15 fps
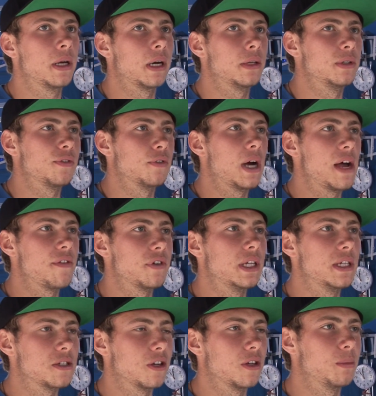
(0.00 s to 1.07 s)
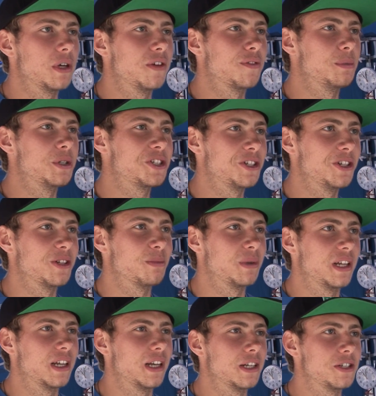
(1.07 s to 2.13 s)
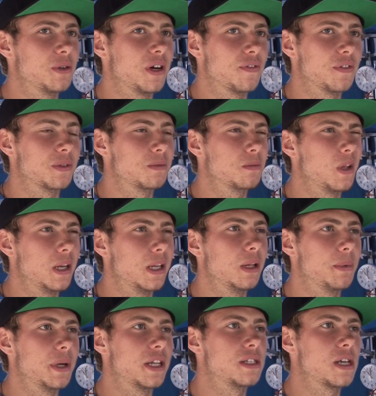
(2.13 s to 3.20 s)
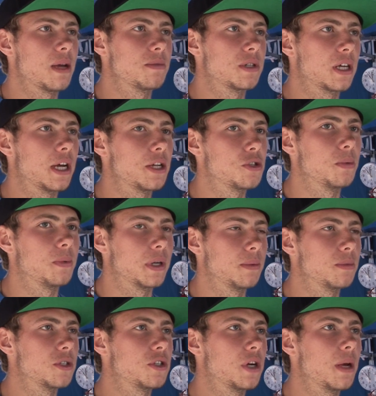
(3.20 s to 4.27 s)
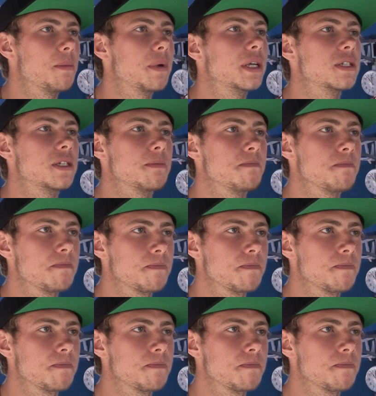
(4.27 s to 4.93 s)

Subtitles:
However, Ivan is on a bit of a mission at the minute, and have a little bit of time to catch up on him to try and beat him.